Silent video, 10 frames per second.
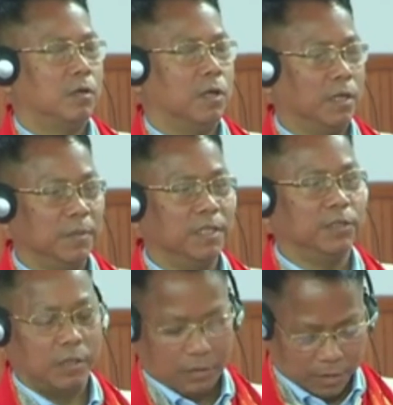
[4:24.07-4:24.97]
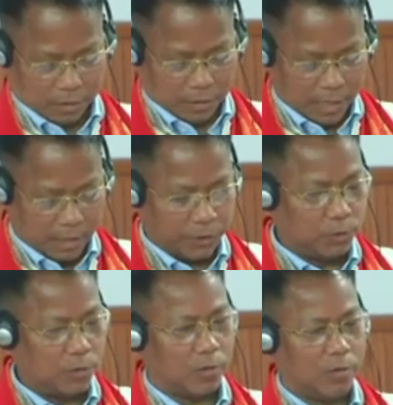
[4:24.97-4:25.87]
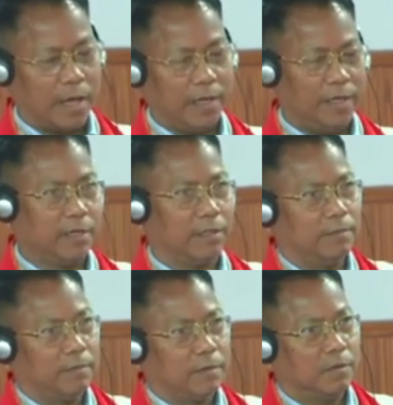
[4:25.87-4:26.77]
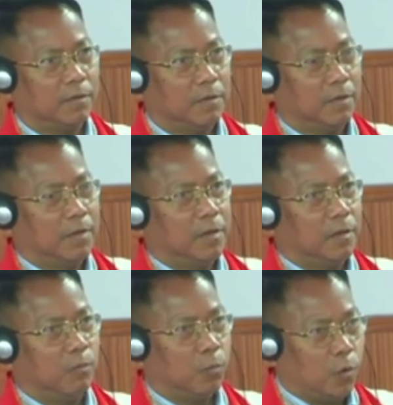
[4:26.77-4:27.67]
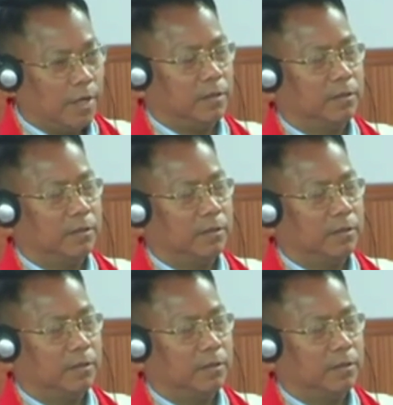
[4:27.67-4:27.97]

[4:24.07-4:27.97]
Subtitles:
it means there is no any point,